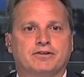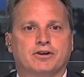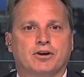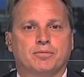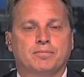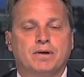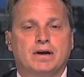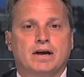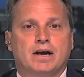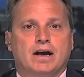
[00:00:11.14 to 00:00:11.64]

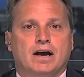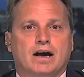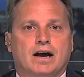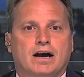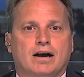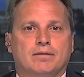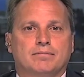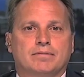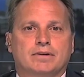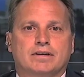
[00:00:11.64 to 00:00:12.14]
Group.
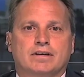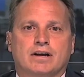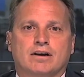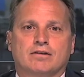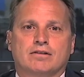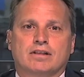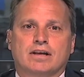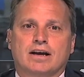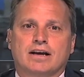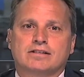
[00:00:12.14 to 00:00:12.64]
Um, you
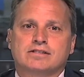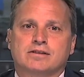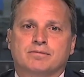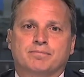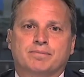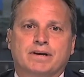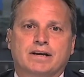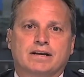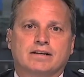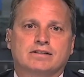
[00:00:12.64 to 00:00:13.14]
know, the
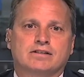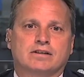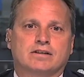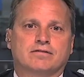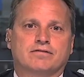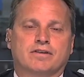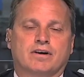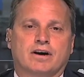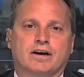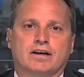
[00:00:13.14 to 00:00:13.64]
S&Ps
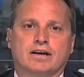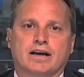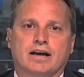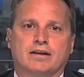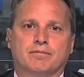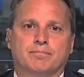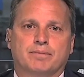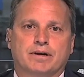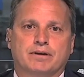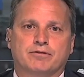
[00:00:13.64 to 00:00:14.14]
have uh,
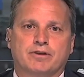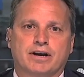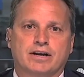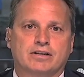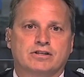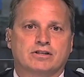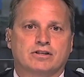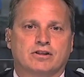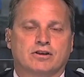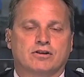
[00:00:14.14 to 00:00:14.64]
had a big
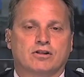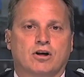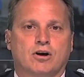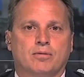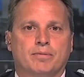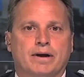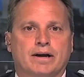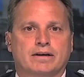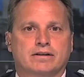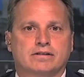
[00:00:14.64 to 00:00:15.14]
range in the
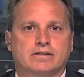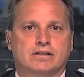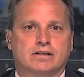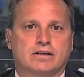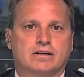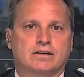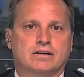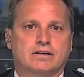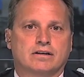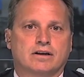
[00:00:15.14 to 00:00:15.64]
Globex,
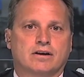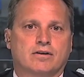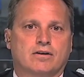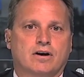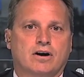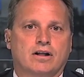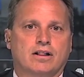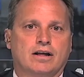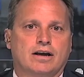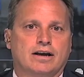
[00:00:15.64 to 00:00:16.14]
and, you know,
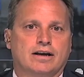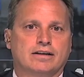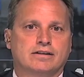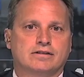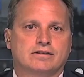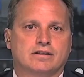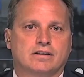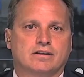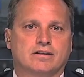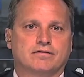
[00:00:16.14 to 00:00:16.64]
all
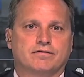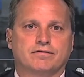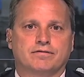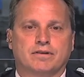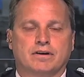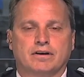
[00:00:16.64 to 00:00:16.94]
eyes uh,